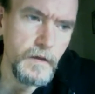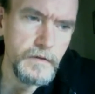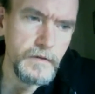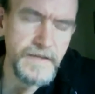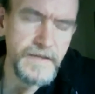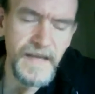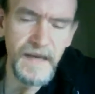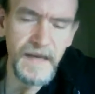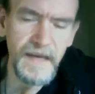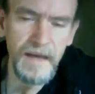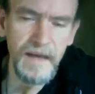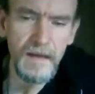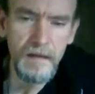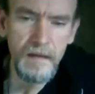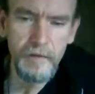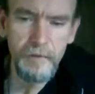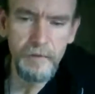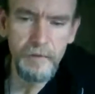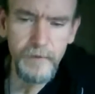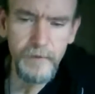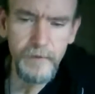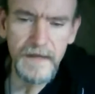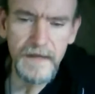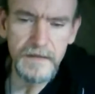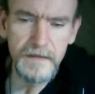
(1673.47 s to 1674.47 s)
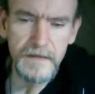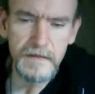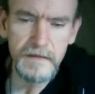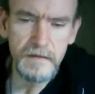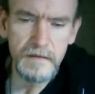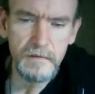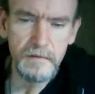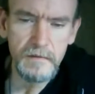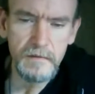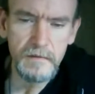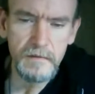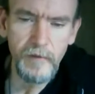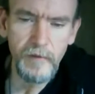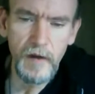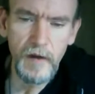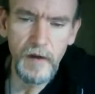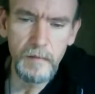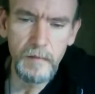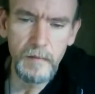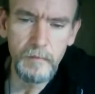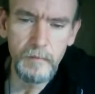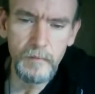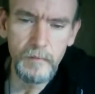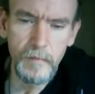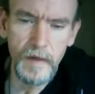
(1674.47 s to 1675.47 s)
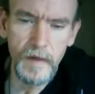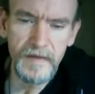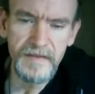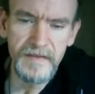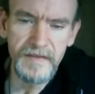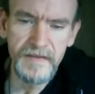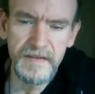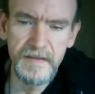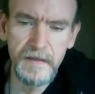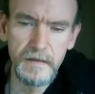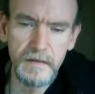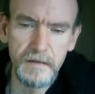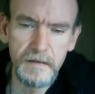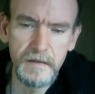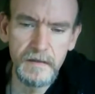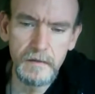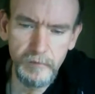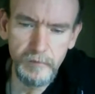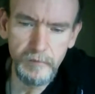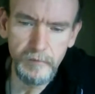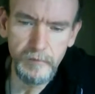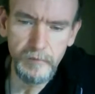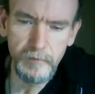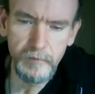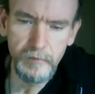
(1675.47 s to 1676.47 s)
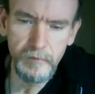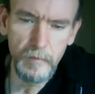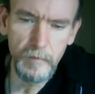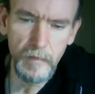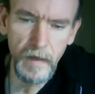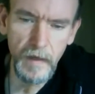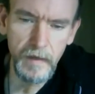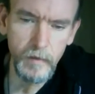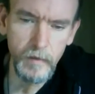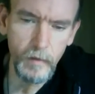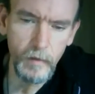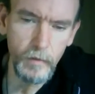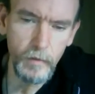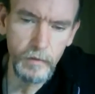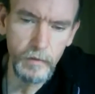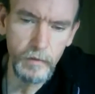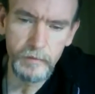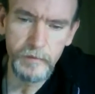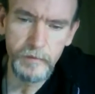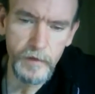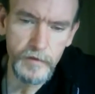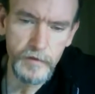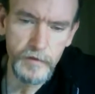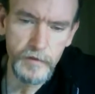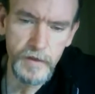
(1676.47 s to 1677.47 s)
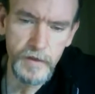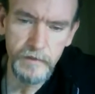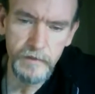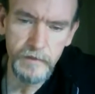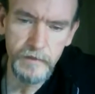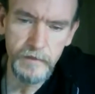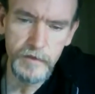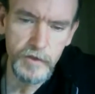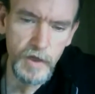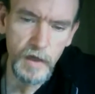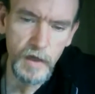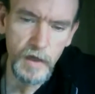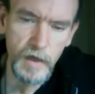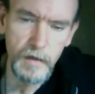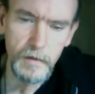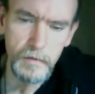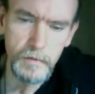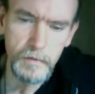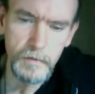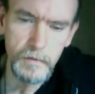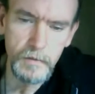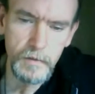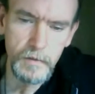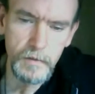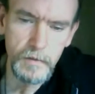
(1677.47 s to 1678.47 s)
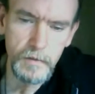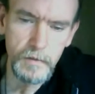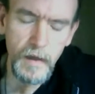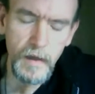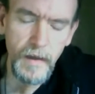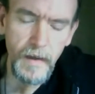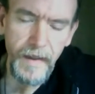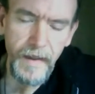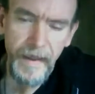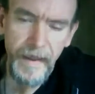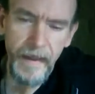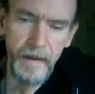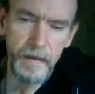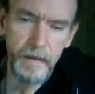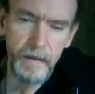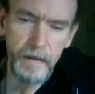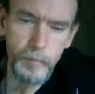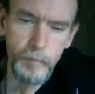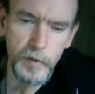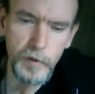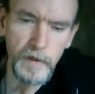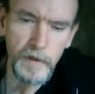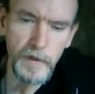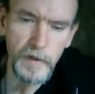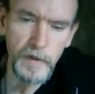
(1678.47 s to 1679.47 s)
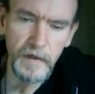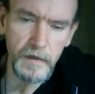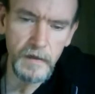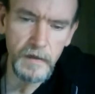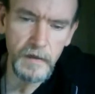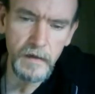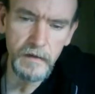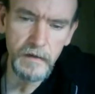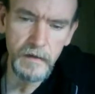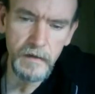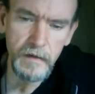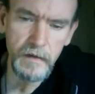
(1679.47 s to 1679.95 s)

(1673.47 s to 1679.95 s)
taking the face from a still from an old version of the show and putting it on